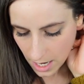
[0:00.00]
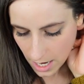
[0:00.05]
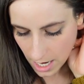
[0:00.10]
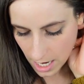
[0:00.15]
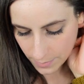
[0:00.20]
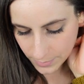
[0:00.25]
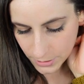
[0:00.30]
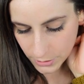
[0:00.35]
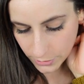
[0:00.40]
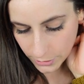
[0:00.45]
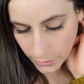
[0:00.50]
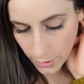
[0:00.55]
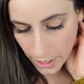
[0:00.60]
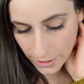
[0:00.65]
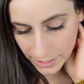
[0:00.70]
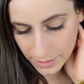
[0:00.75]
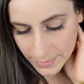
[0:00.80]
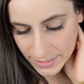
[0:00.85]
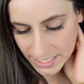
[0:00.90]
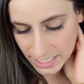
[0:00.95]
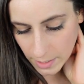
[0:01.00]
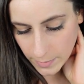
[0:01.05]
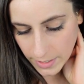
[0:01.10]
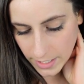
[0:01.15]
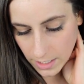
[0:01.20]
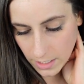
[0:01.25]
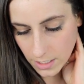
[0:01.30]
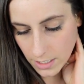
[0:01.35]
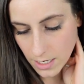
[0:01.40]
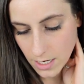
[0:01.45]
Um, so you are gonna be
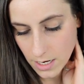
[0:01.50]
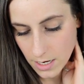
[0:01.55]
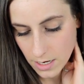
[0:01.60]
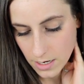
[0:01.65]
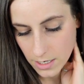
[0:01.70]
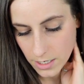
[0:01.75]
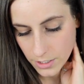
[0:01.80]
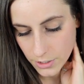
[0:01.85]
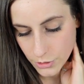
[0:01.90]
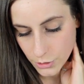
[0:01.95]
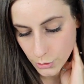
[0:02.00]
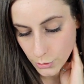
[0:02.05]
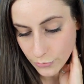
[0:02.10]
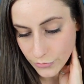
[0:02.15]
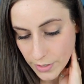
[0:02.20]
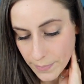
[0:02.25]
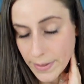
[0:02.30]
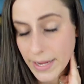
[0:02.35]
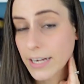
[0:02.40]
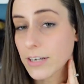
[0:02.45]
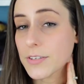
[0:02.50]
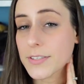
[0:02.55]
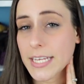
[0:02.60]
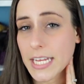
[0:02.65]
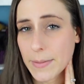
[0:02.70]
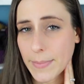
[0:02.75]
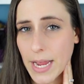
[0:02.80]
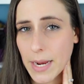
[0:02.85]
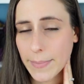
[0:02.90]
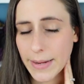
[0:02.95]
seaming two front panels
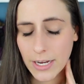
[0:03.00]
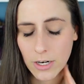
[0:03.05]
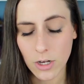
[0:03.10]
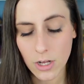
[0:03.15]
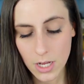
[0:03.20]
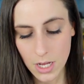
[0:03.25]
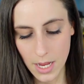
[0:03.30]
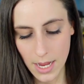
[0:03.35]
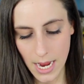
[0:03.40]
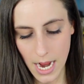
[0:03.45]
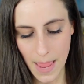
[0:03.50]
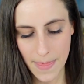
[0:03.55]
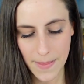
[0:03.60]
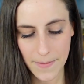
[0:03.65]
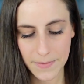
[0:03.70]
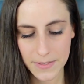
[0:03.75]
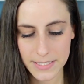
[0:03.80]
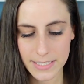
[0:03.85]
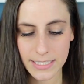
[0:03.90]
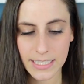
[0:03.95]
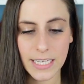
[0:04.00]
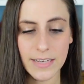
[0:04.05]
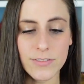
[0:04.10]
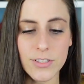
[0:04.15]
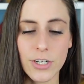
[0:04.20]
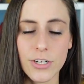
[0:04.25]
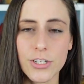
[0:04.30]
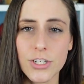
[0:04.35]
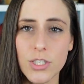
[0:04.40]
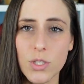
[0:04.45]
and a back panel, and then the sleeves
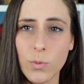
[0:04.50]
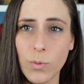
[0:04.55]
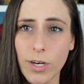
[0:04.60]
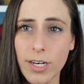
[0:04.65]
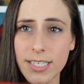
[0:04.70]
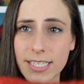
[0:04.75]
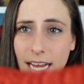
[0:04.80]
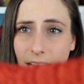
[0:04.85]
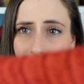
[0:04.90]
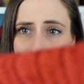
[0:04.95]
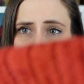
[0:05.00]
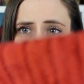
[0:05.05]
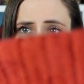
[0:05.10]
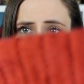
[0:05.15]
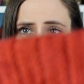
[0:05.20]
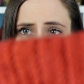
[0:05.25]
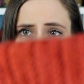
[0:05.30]
are just worked onto the